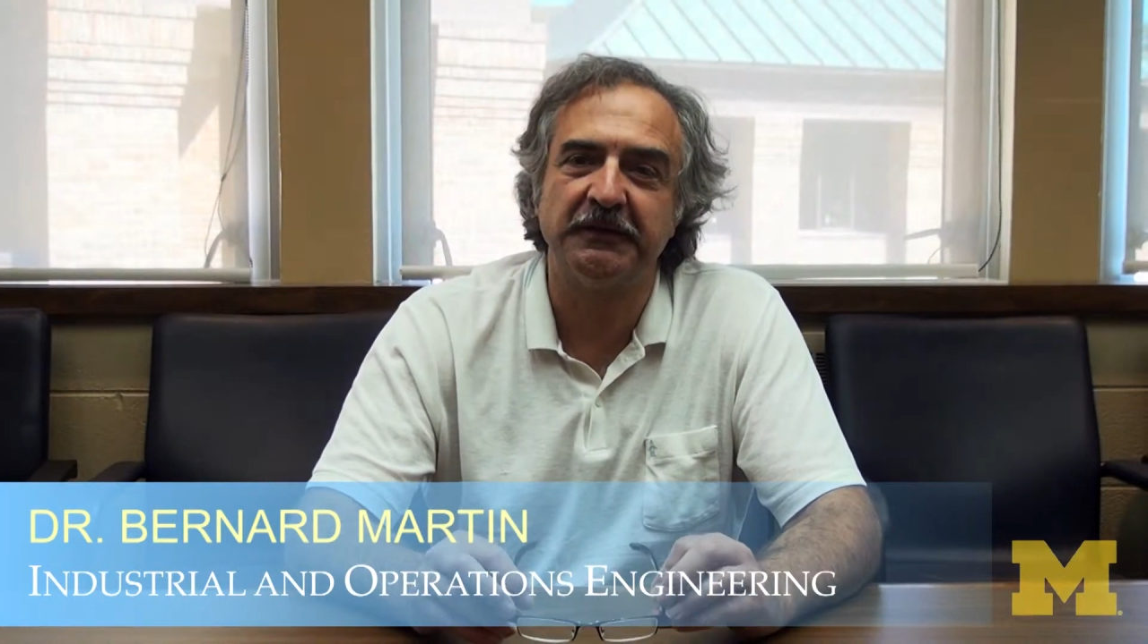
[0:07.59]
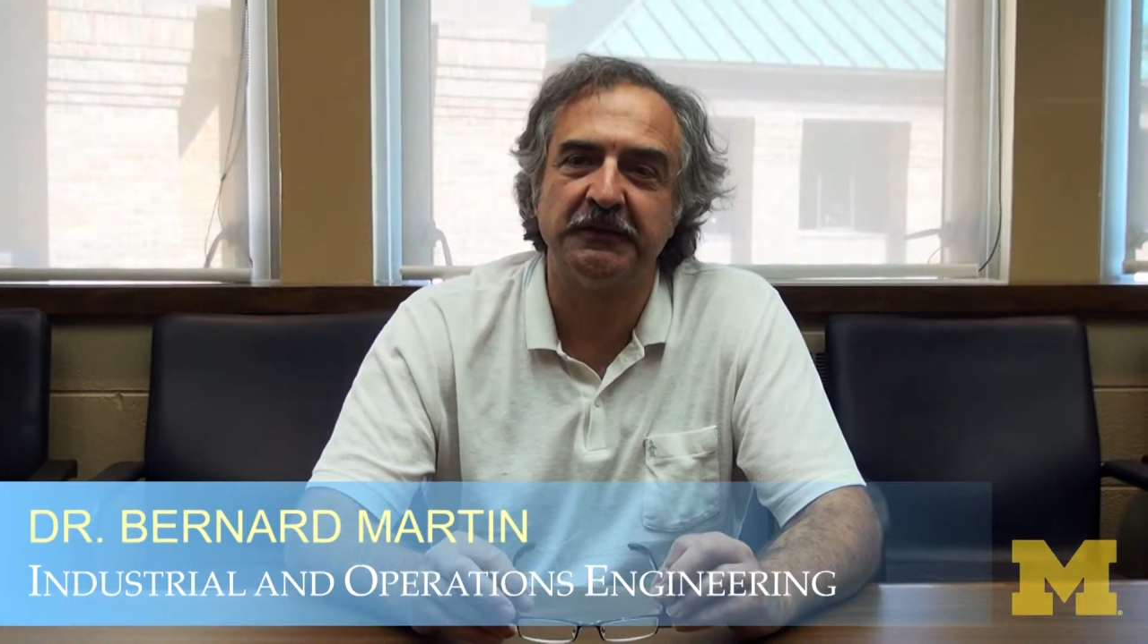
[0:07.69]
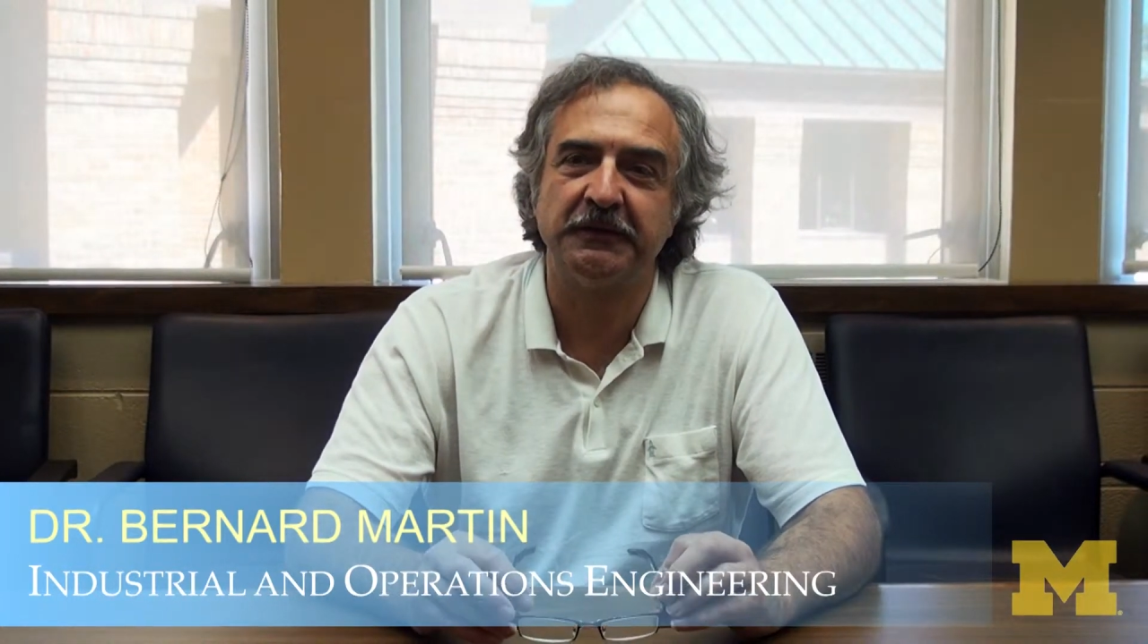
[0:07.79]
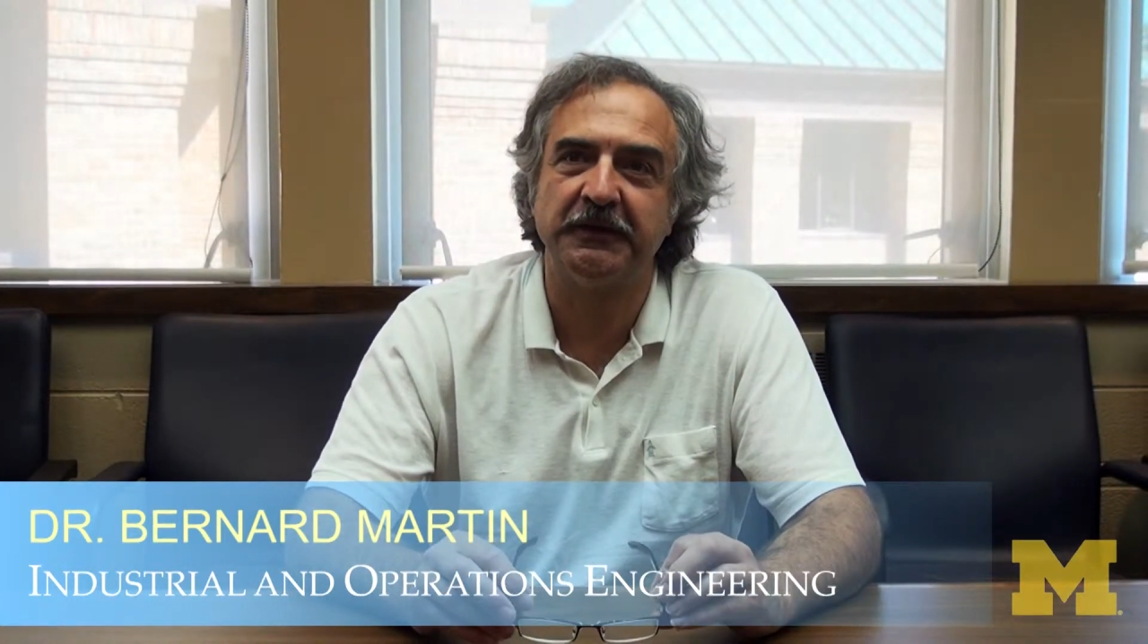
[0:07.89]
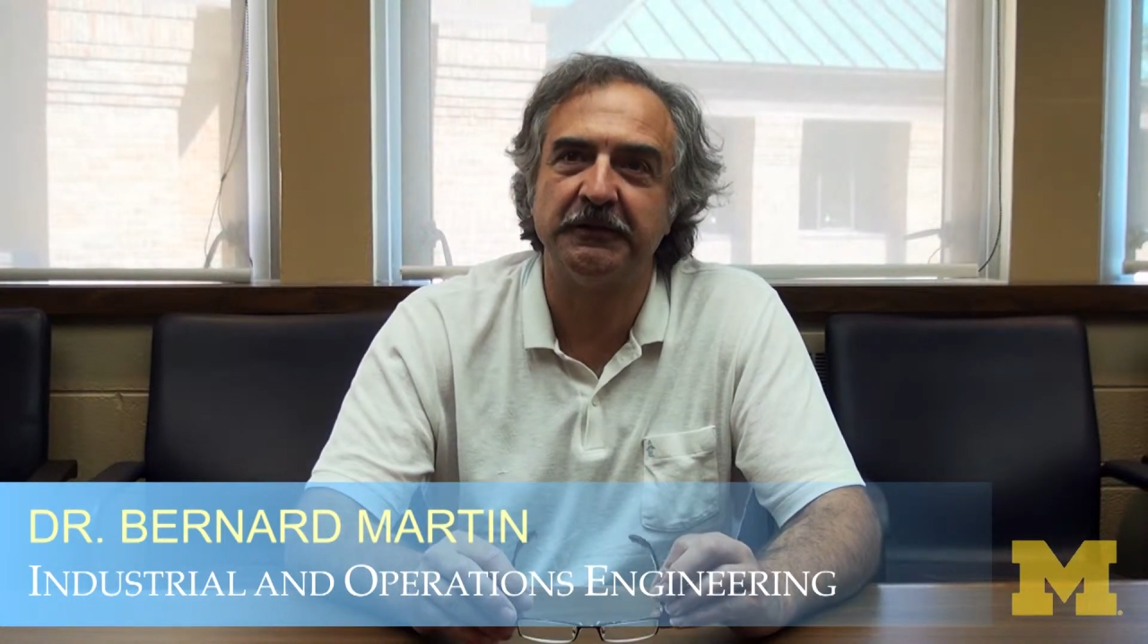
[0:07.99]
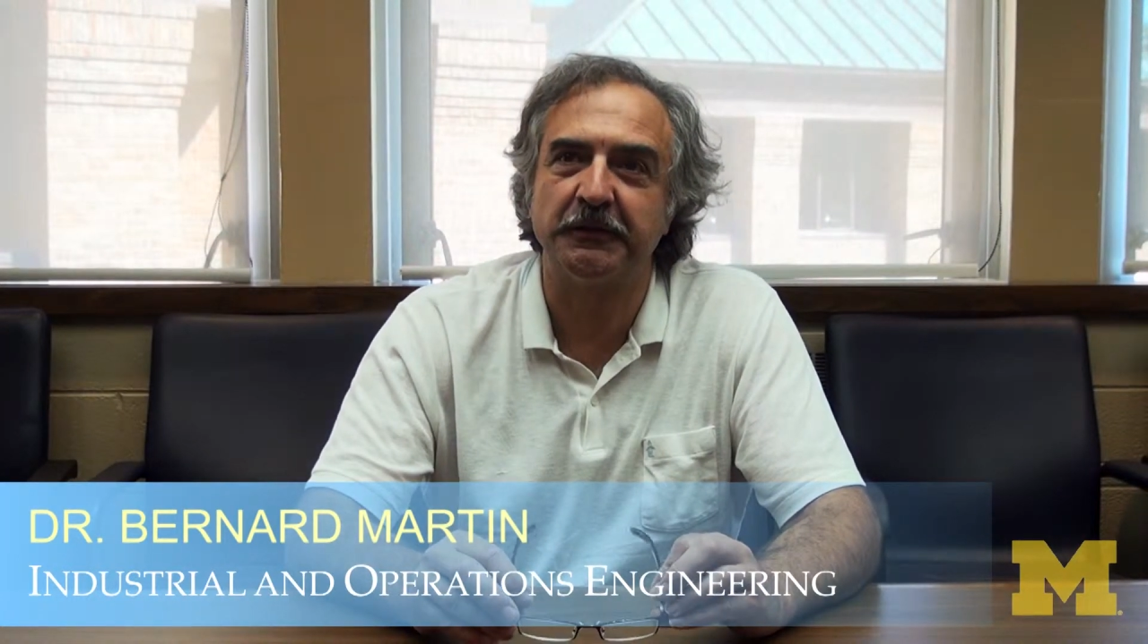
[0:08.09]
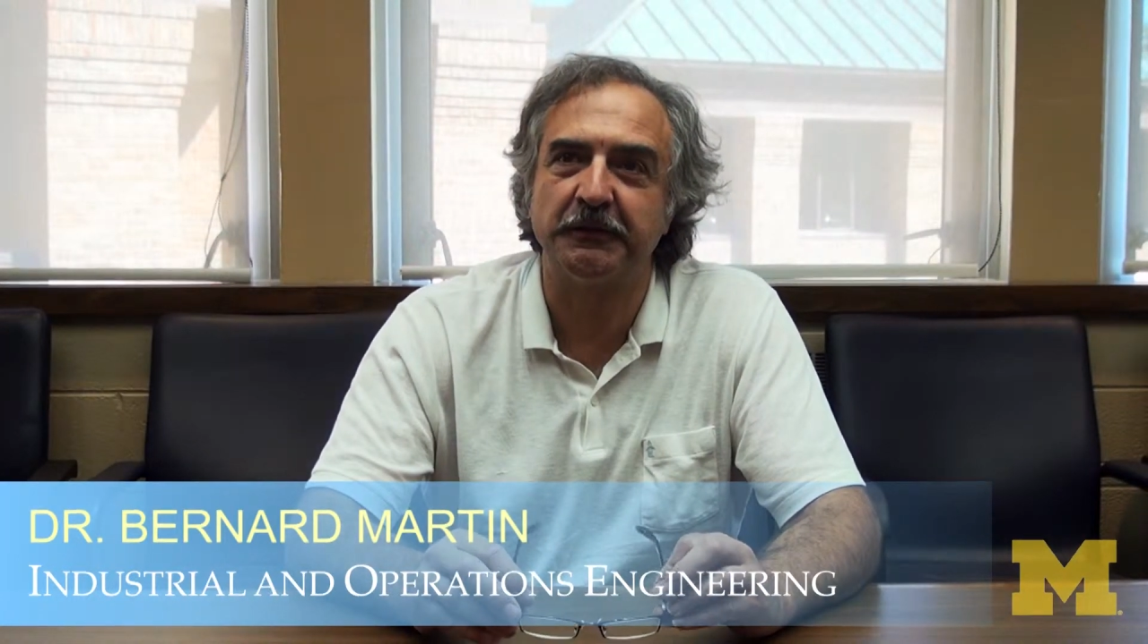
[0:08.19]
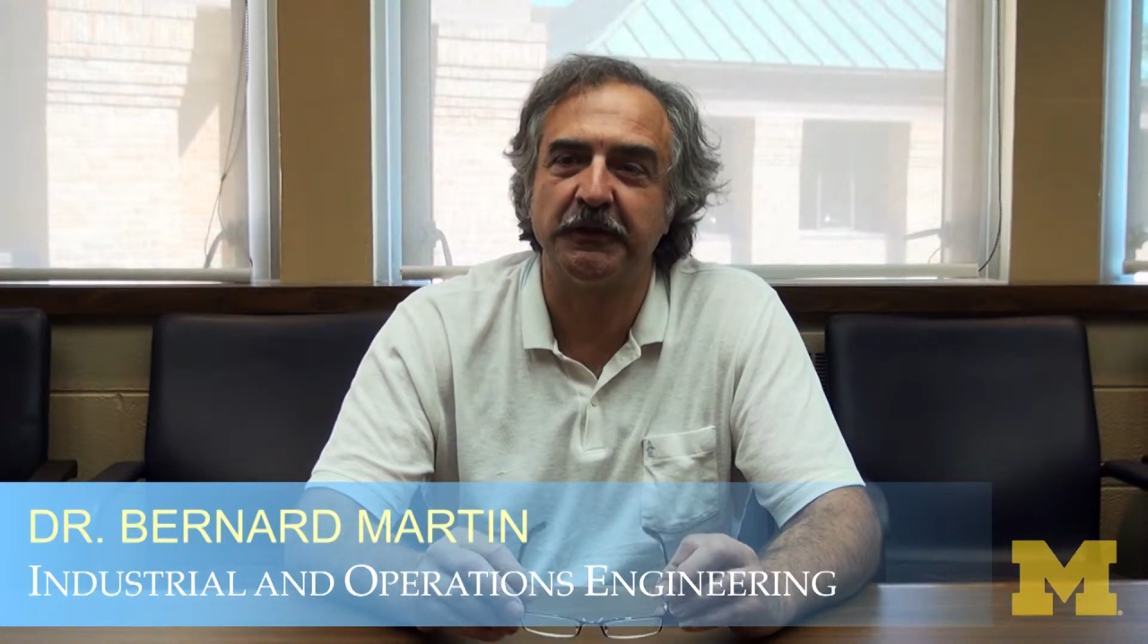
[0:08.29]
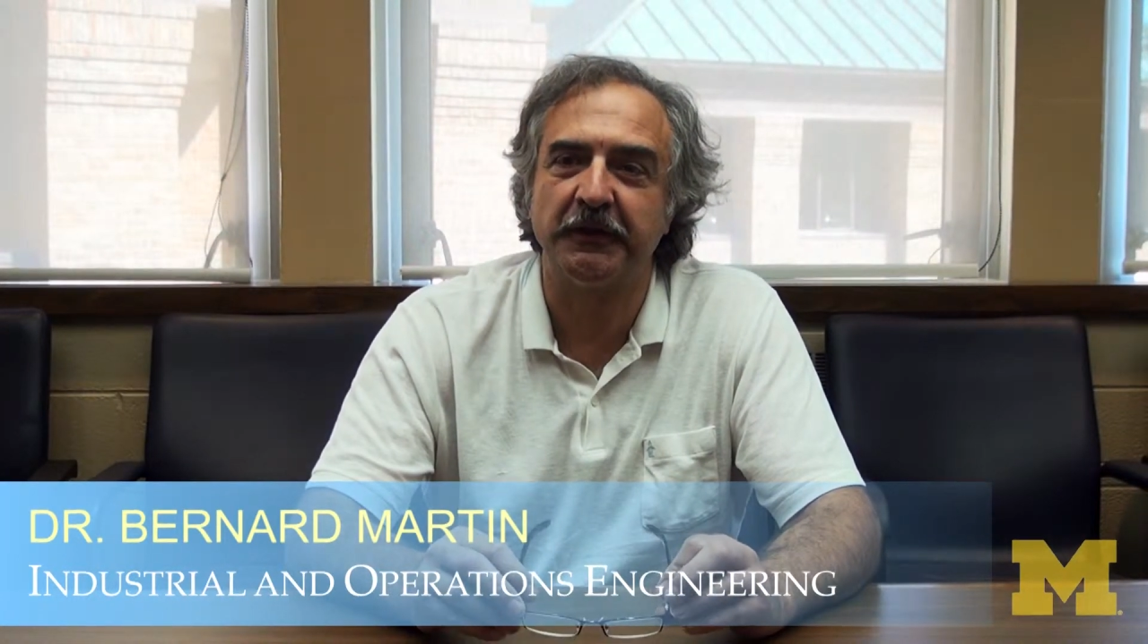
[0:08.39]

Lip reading: in the Center for